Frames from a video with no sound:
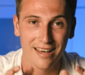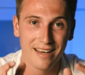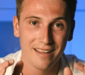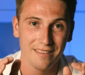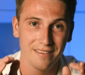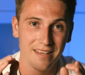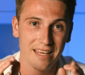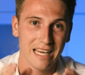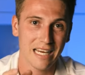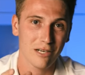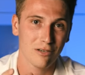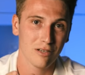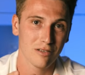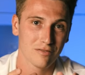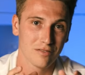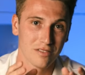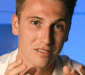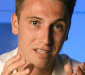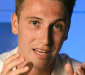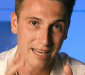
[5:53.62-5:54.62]
The
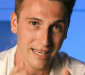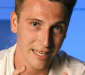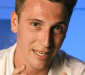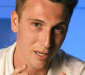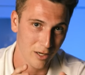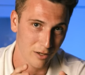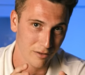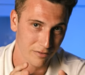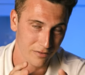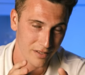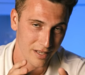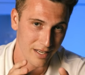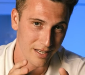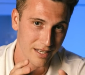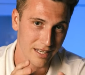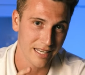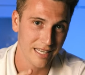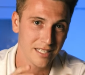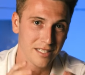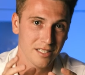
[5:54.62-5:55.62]
aircraft taking off
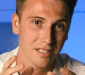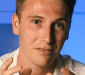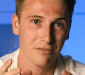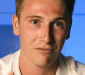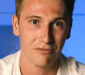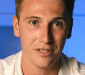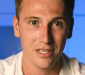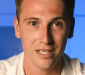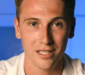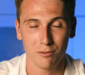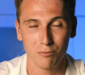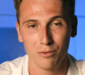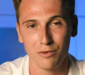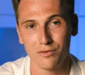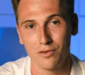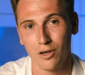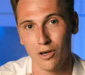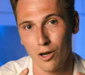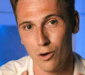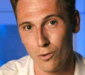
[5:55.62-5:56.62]
then interfered with
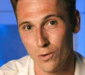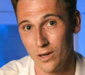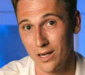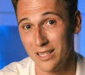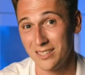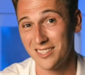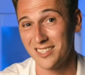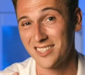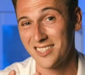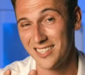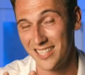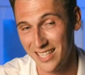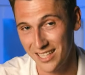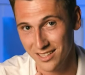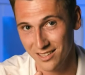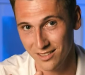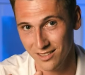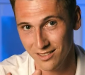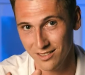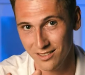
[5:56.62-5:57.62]
the localizer
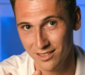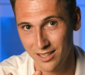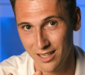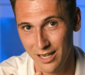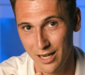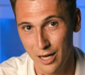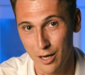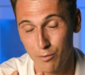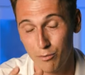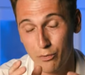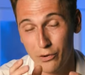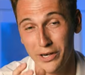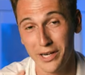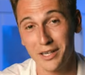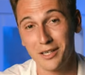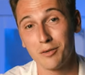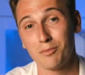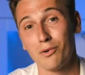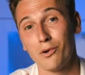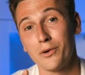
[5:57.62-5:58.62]
signal,
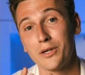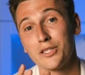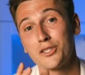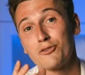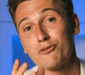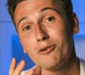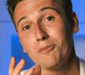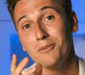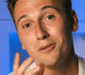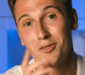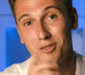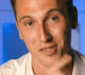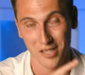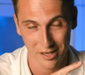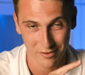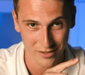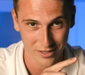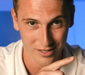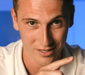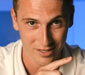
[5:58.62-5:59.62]
bringing the Boeing seven
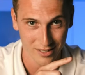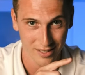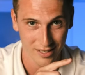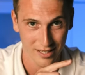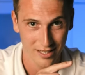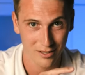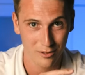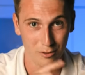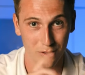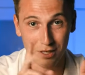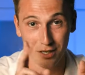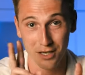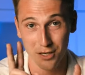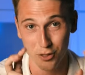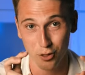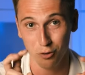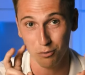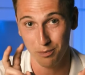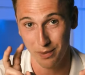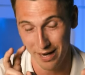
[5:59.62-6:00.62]
seventy-seven to the
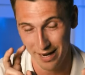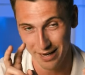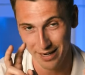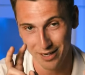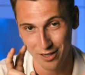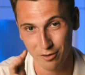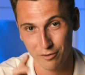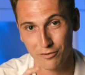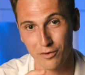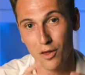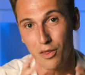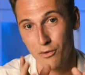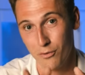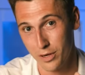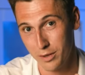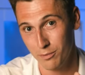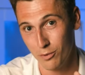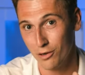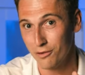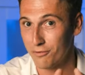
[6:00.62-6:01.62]
initial bank of
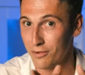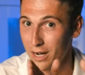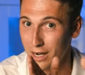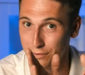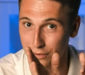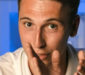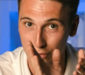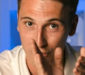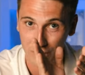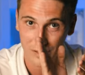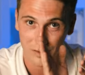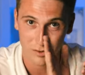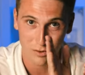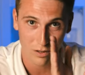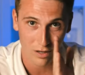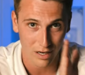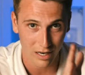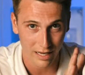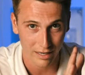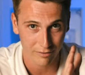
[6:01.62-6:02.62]
three point five degrees to
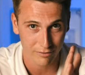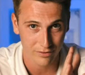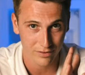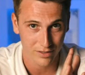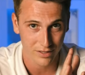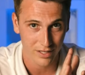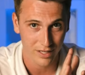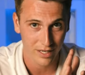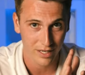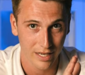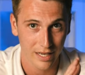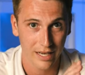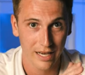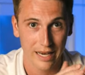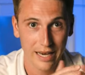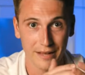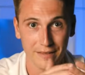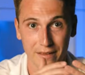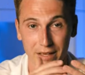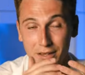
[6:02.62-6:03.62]
the left,
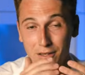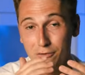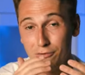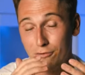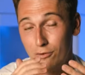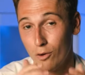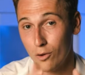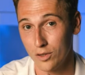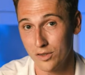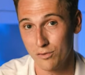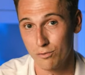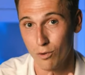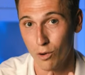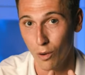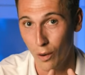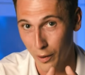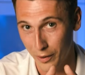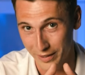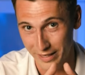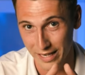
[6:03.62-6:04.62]
and then the false
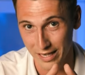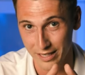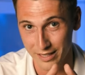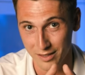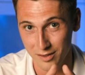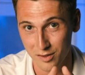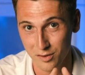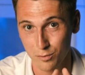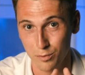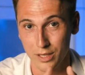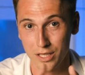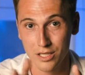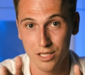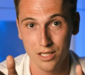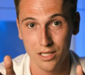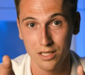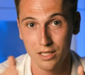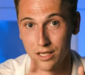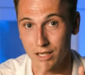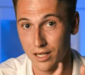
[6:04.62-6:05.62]
rollout guidance,
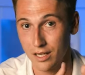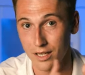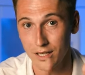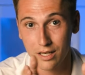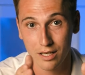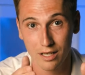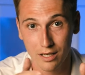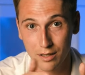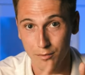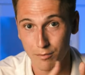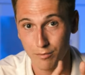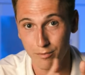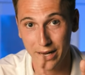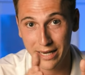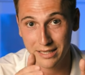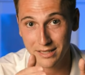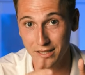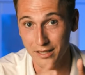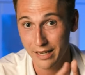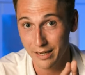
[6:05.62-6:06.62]
which
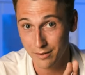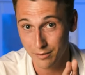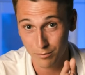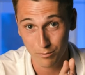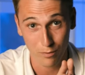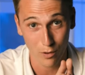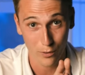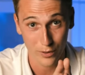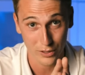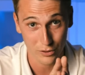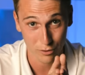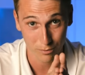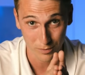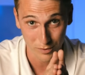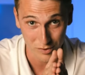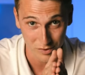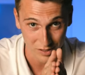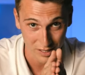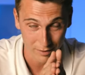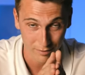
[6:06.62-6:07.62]
made the Boeing seven
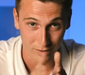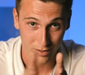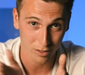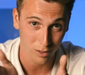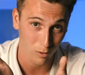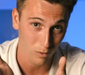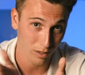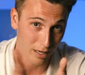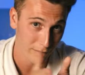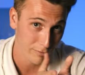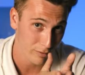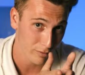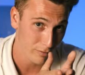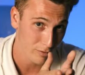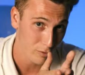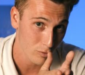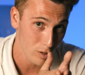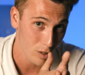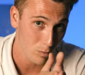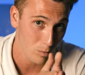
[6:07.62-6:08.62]
seventy-seven go left of
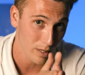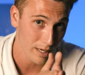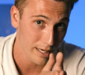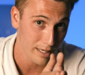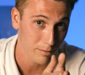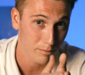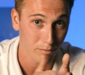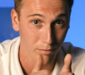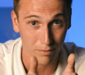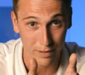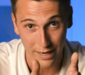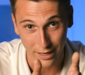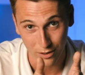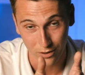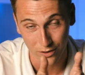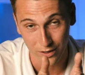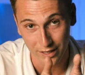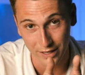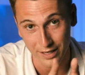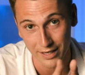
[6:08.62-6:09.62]
the runway, back
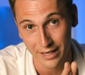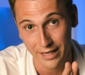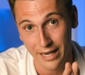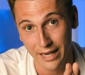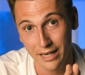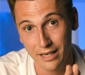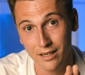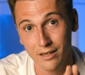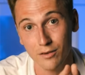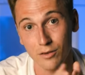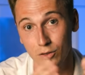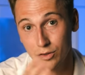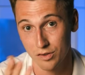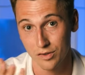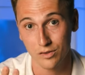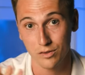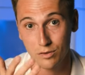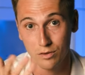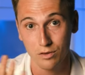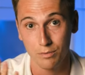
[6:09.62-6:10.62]
on it again,
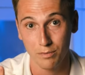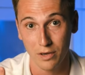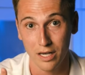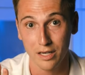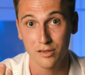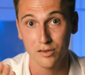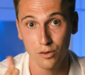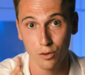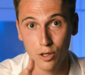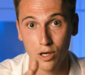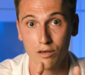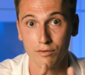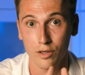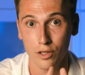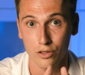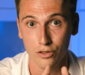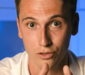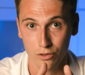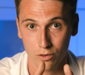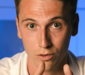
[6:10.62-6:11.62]
because pilots took over
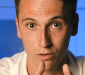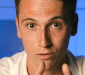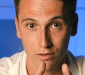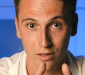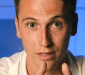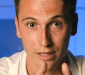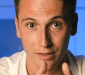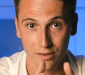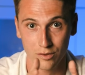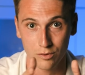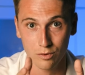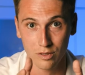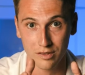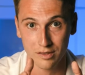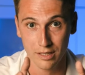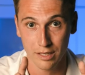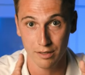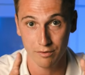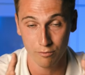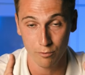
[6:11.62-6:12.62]
control as soon as
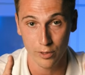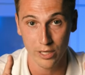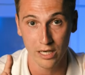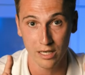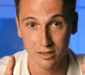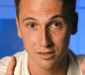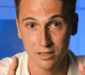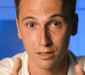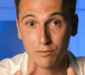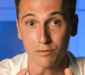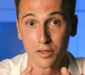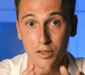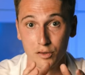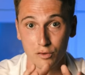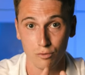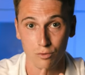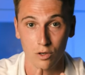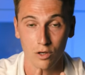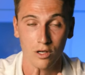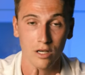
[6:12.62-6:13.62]
they realized something
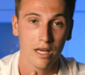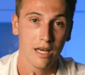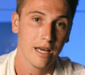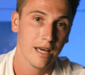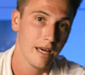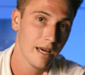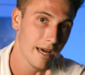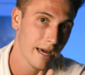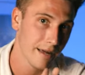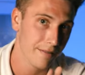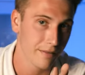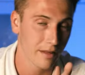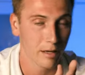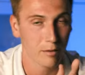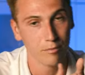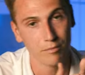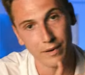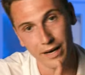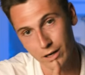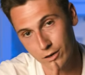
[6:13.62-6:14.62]
is wrong, and
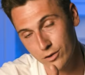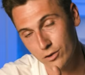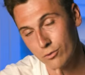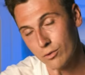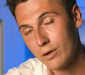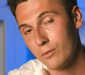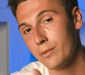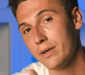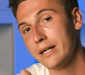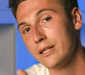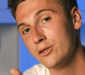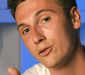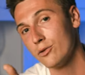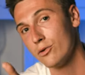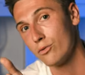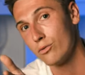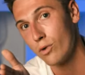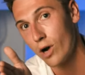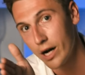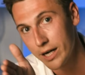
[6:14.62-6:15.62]
then back on the runway and to the
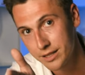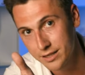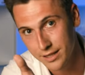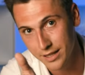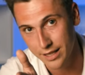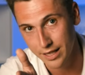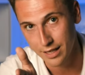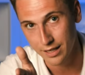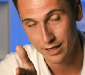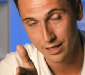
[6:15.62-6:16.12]
right again.